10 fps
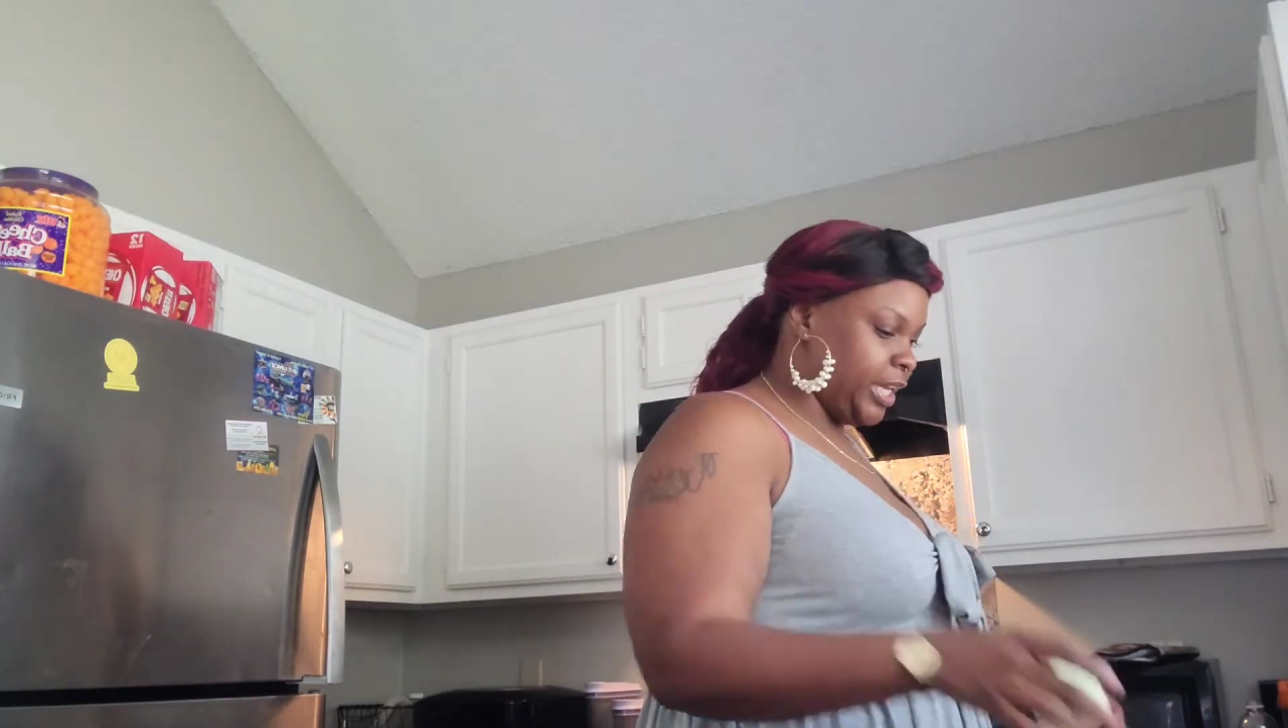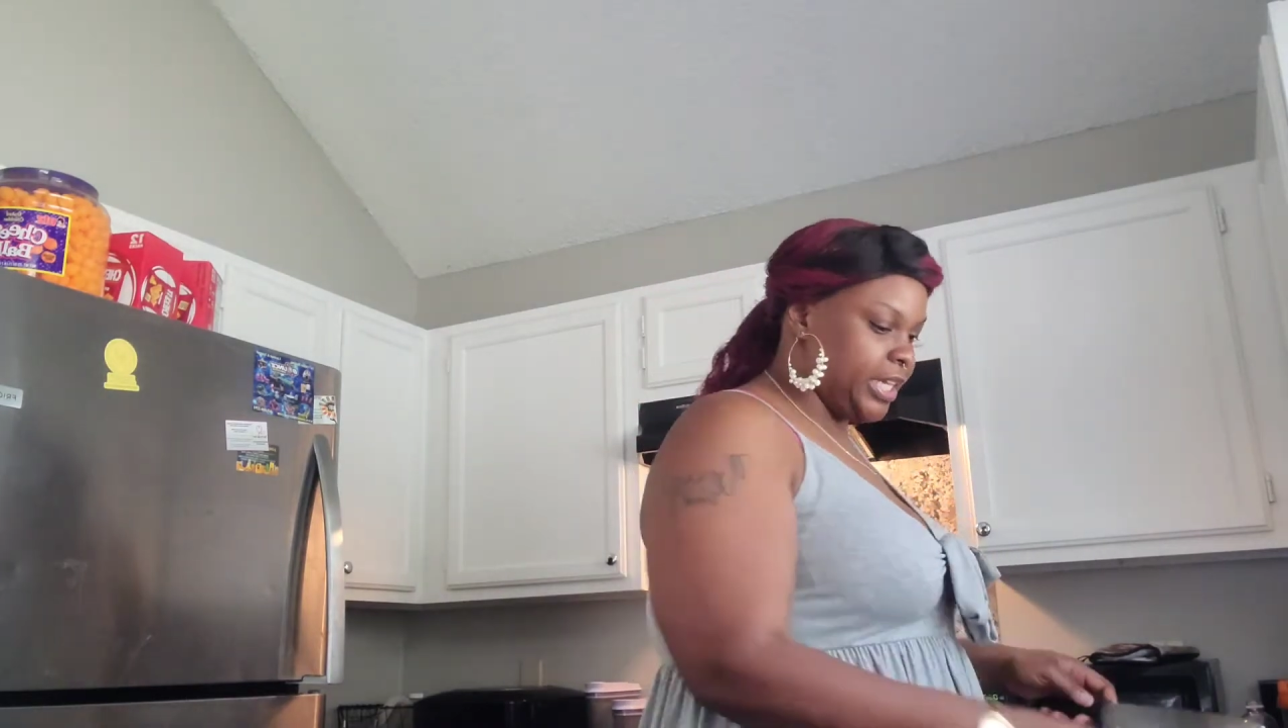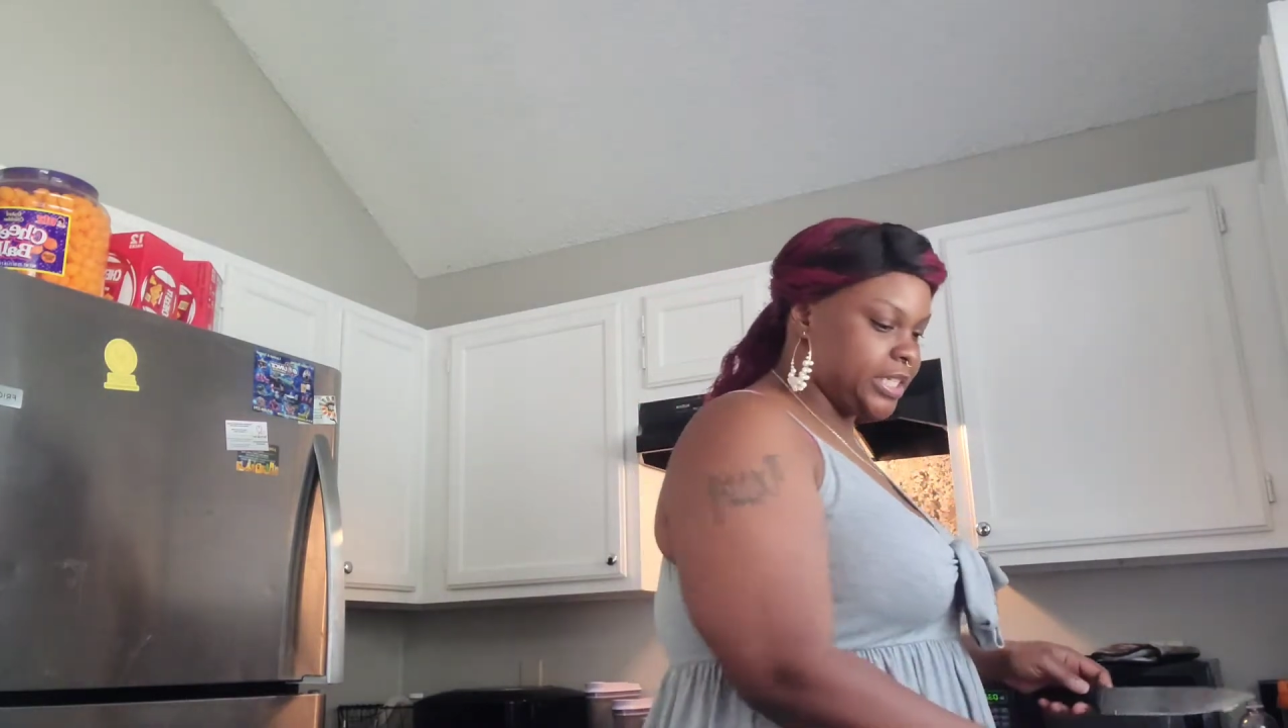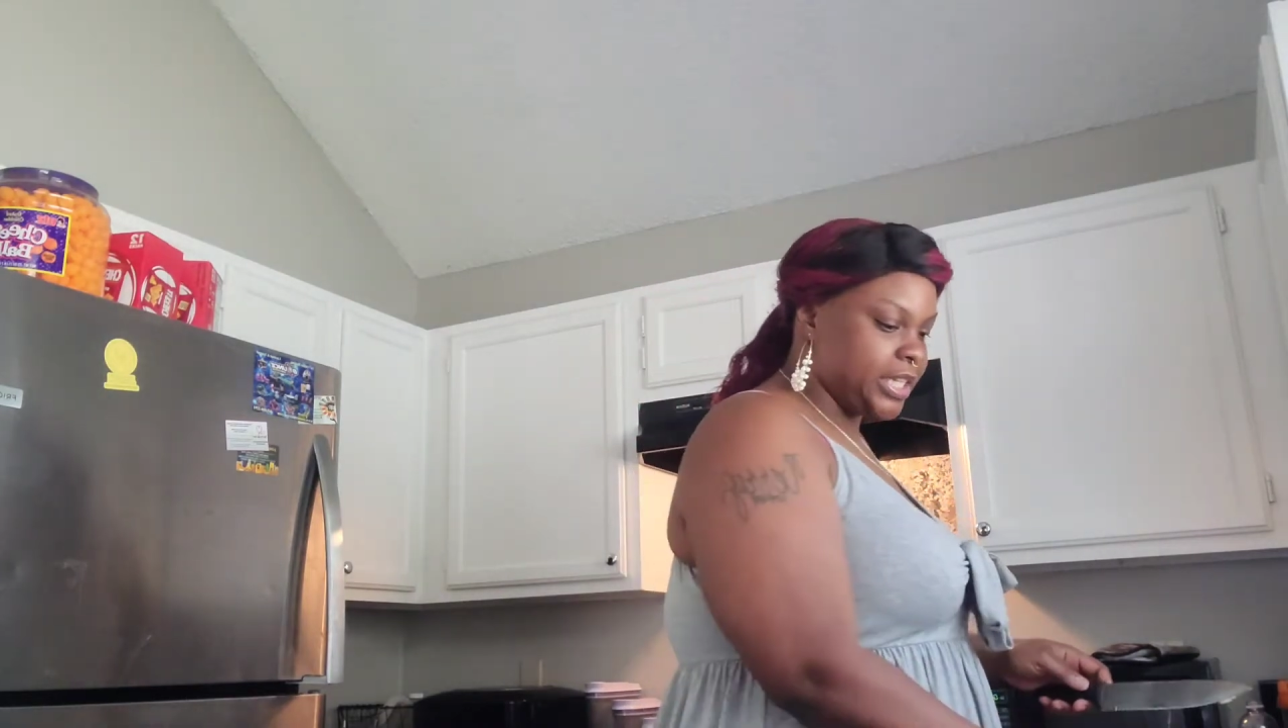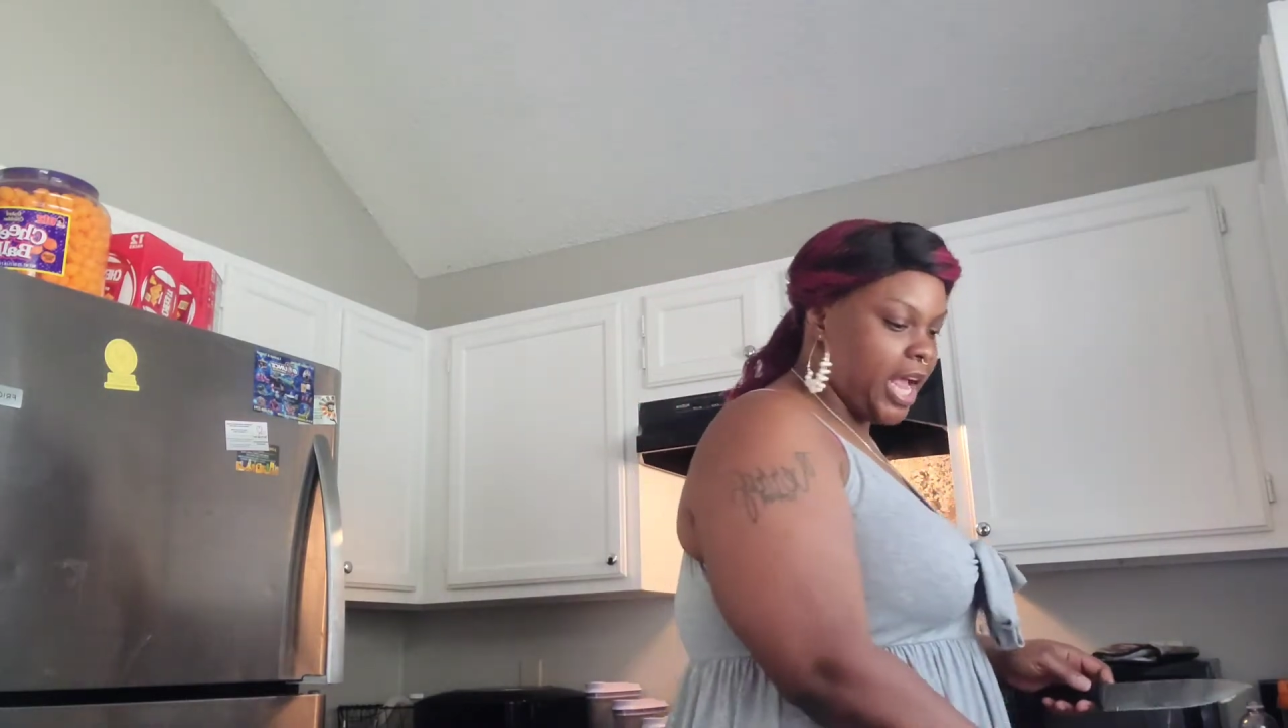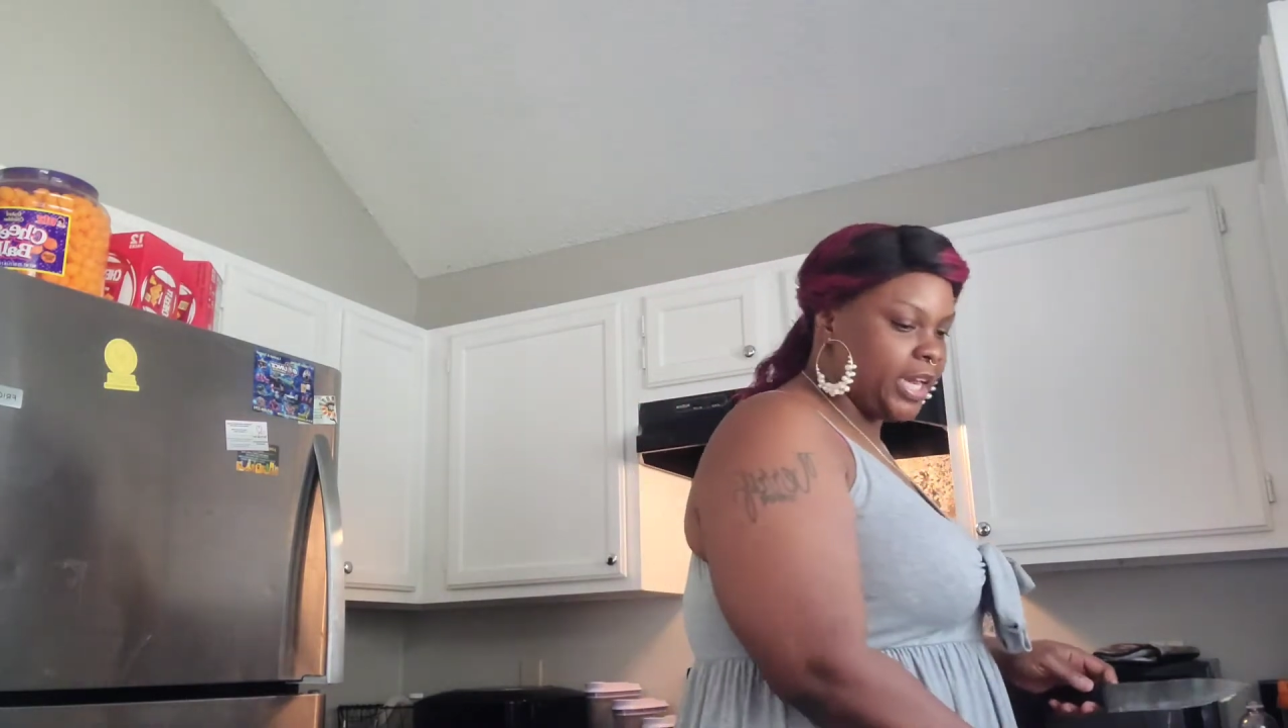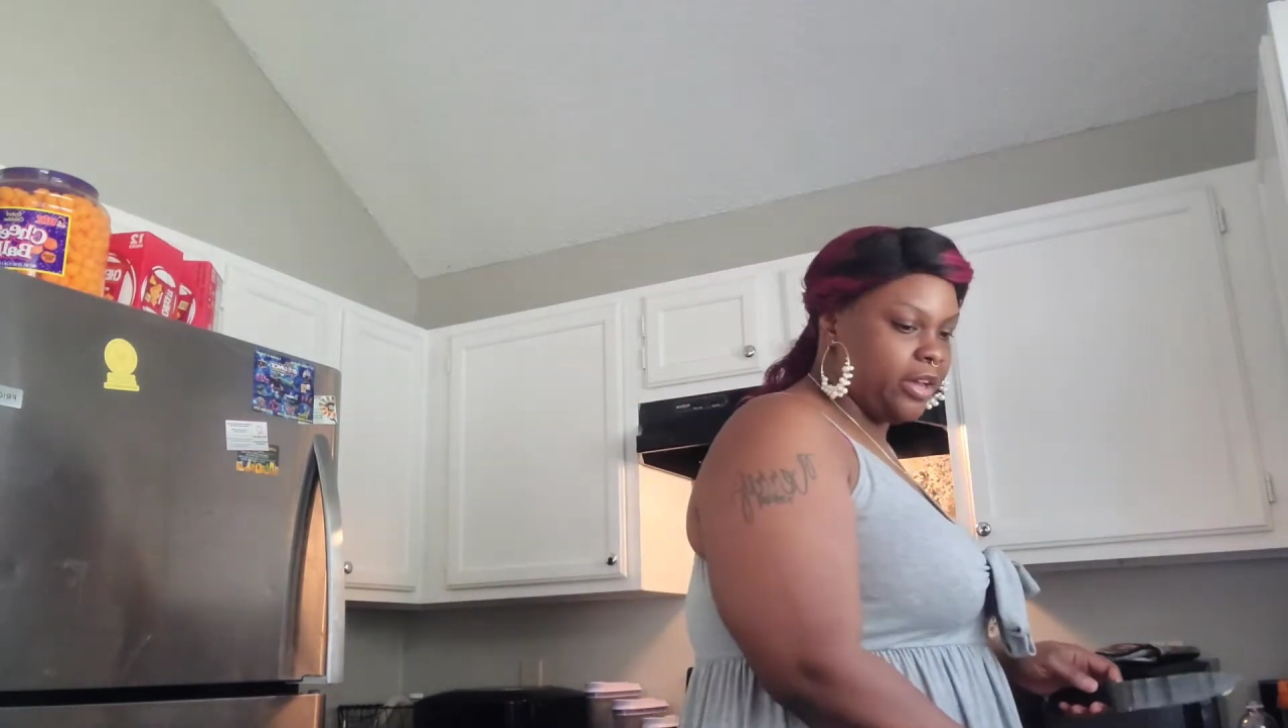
inside